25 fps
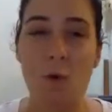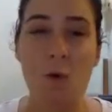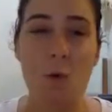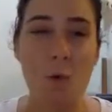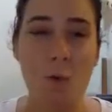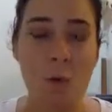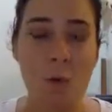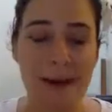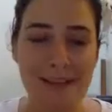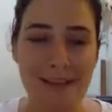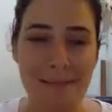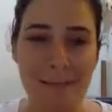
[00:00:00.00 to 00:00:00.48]

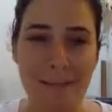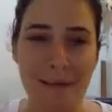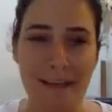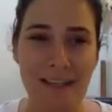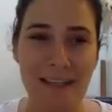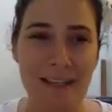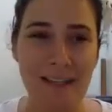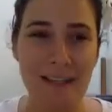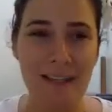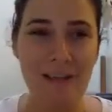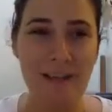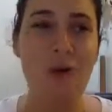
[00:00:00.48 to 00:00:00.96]
always my
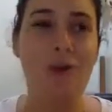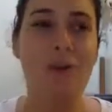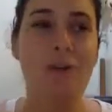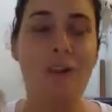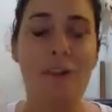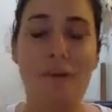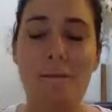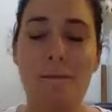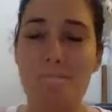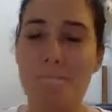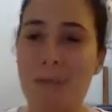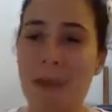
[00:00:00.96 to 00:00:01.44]
song
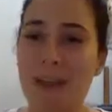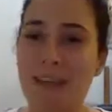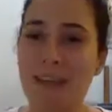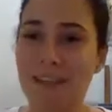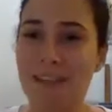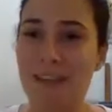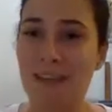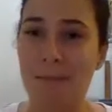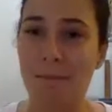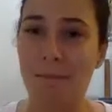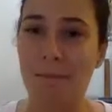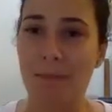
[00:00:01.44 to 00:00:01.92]
that meant
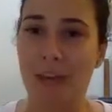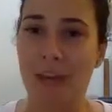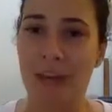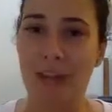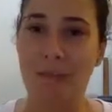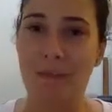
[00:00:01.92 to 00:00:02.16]
something.